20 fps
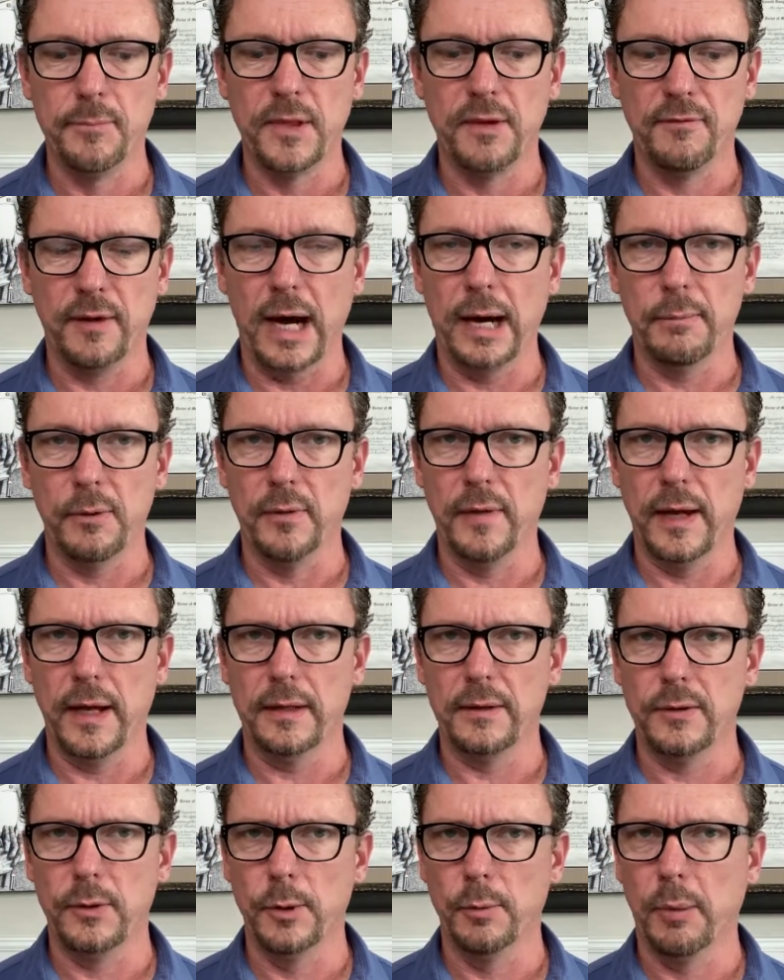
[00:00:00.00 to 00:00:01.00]
fiber
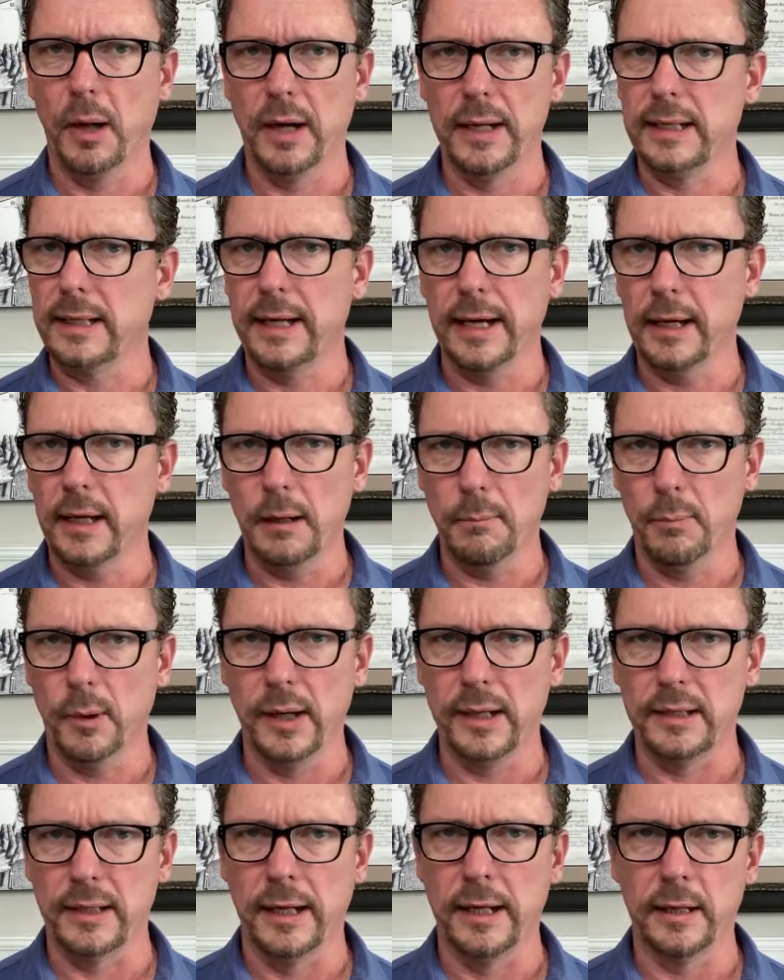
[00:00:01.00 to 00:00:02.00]
that your body cannot
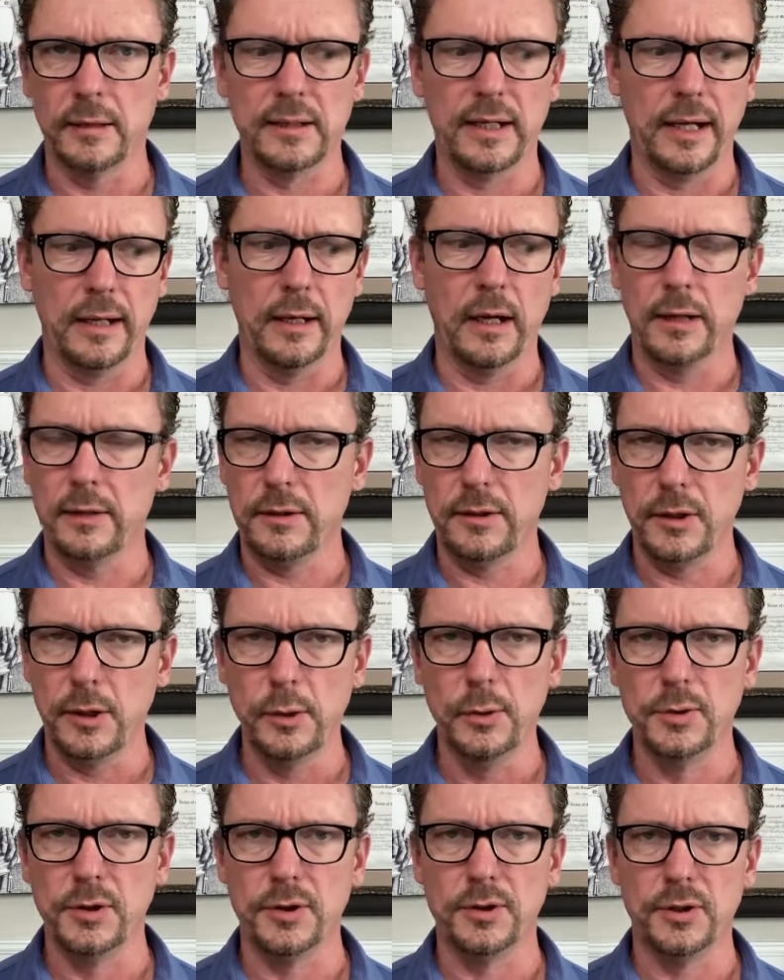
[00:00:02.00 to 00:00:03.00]
break down, cannot
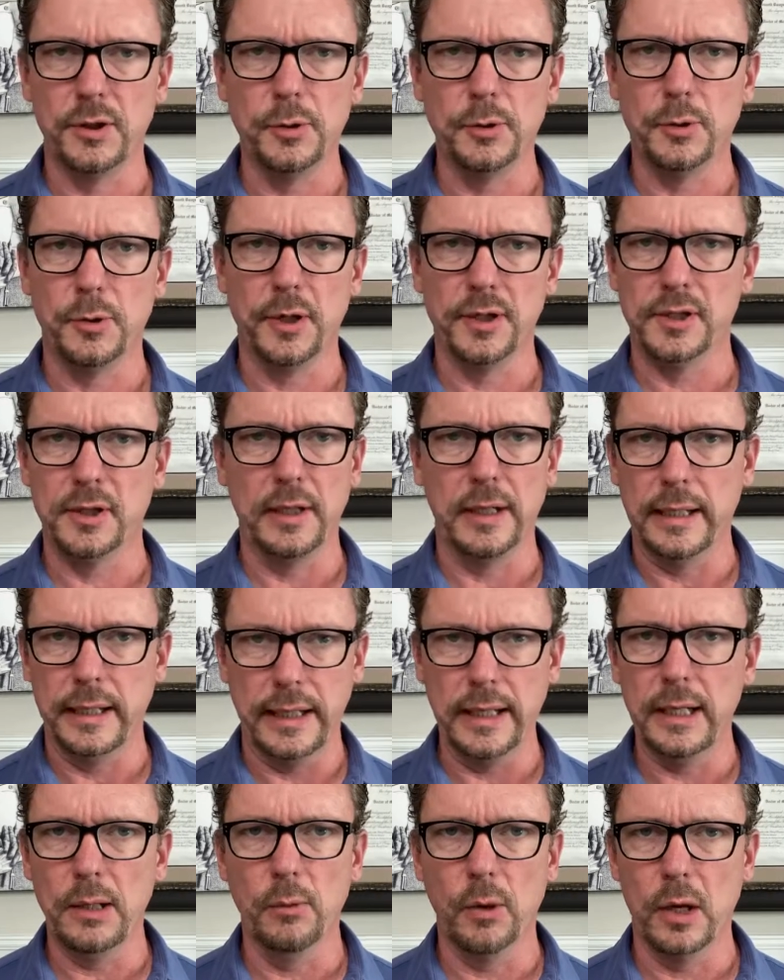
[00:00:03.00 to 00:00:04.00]
use as nutrition in
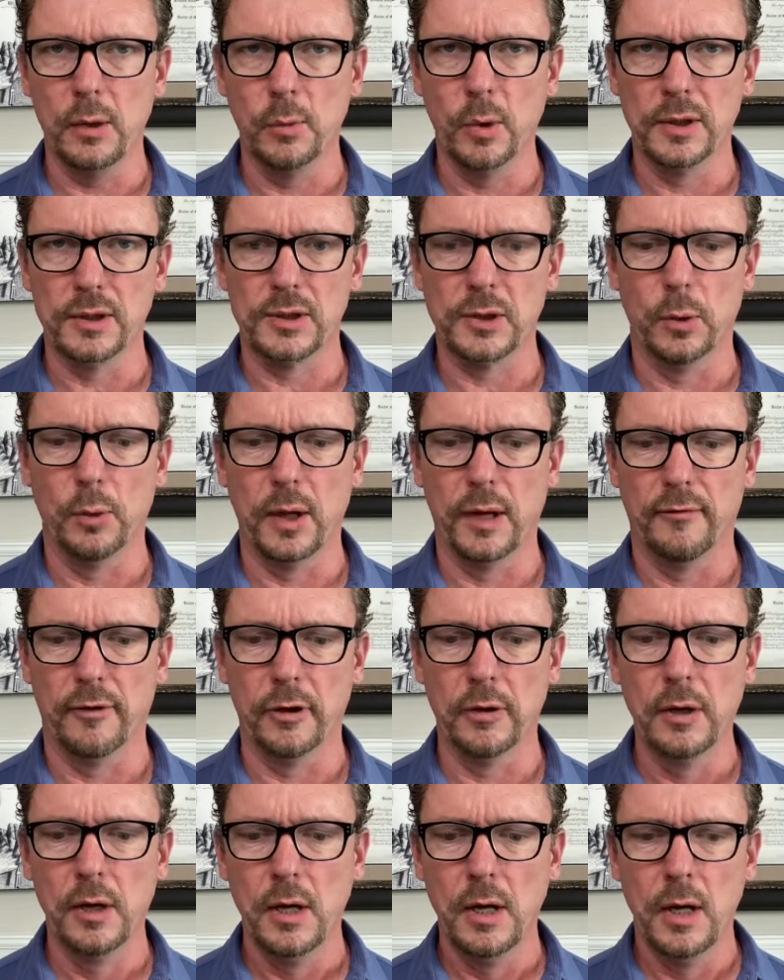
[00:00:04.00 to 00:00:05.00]
any way
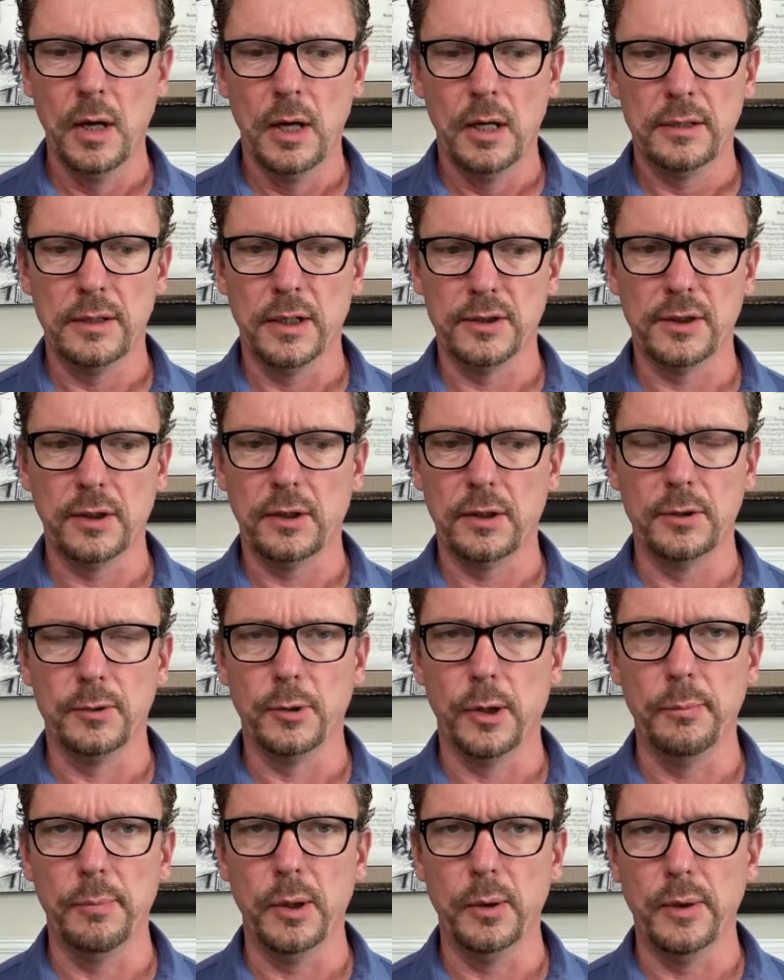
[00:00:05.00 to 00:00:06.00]
whatsoever, doesn't
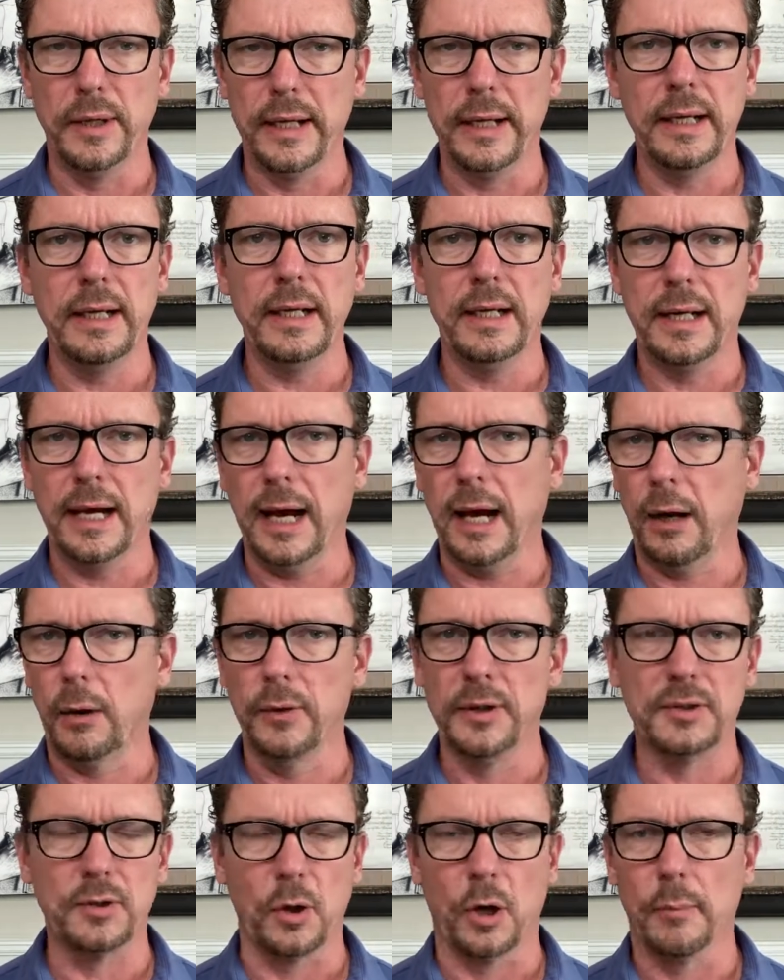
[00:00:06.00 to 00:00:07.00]
contribute any
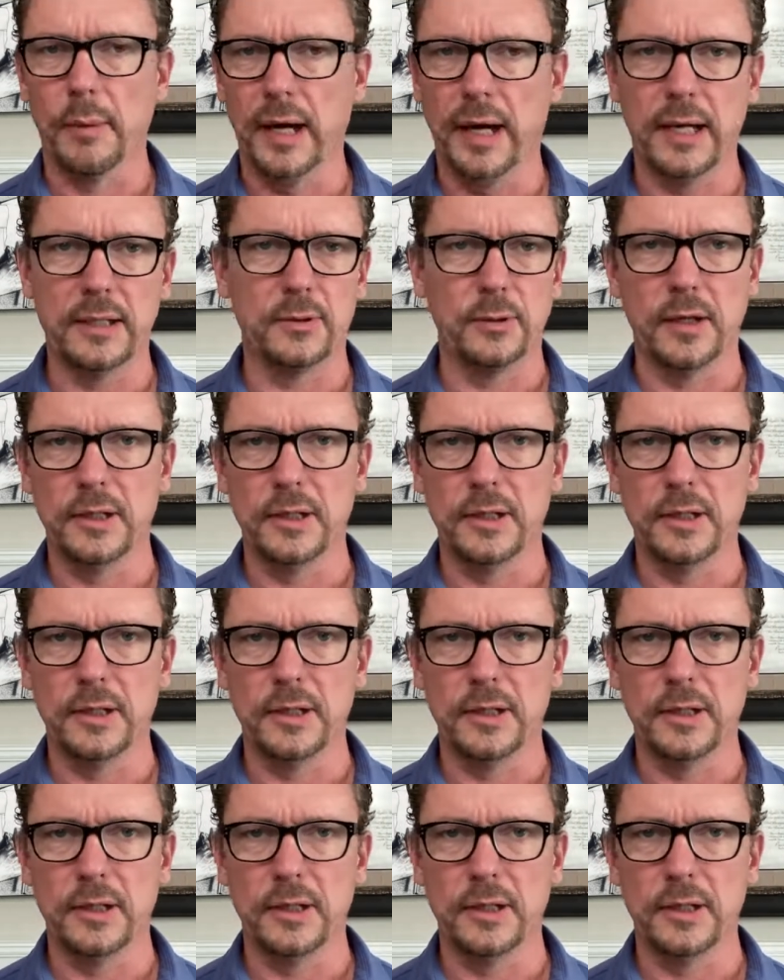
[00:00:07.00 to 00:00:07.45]
calories, carbohydrates,